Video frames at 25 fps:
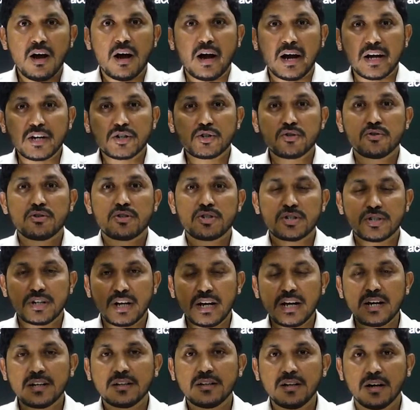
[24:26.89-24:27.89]
I should
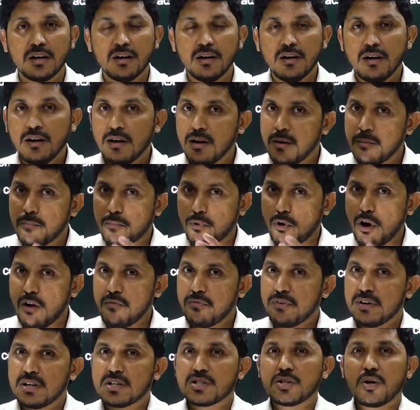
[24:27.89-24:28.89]
share the
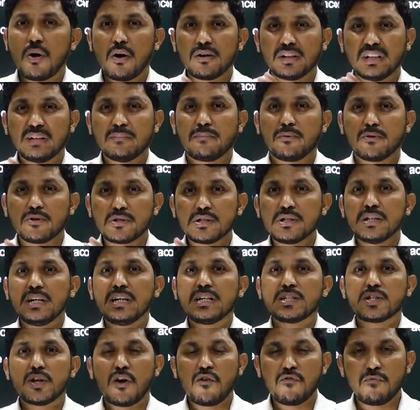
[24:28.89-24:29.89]
profits or the
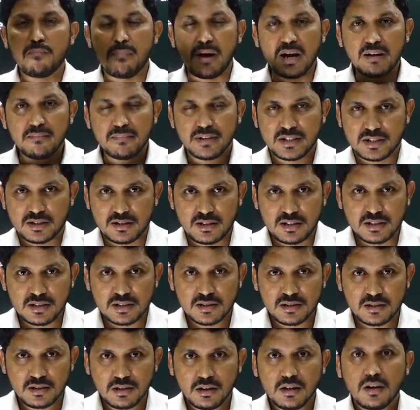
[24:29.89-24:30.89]
proceeds of my business
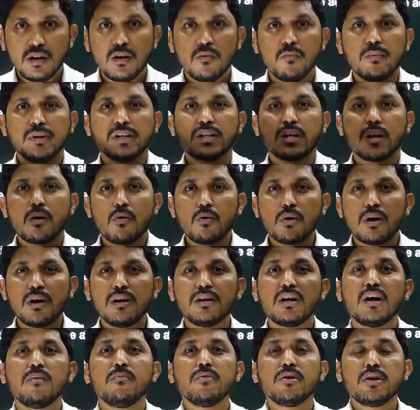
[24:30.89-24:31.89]
with the
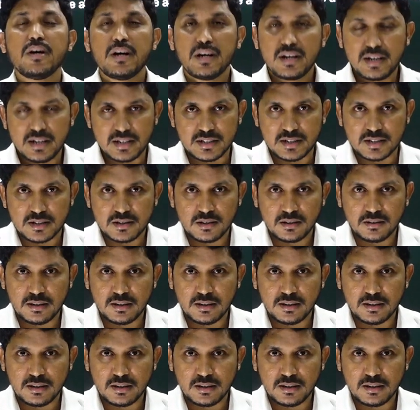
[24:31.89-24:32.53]
local communities.